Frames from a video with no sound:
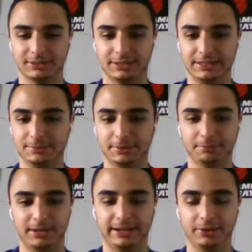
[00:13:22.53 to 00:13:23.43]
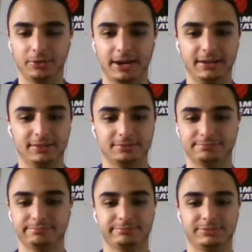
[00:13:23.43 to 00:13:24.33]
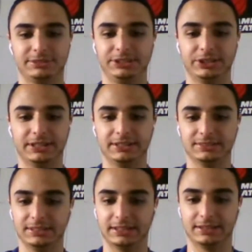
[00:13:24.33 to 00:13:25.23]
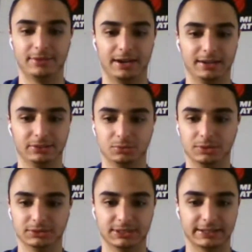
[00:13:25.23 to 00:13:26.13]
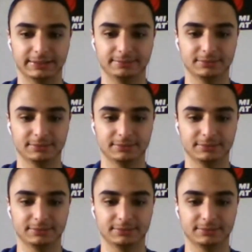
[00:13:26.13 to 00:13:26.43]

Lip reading: he's been playing great. He can easily hit value as well tonight.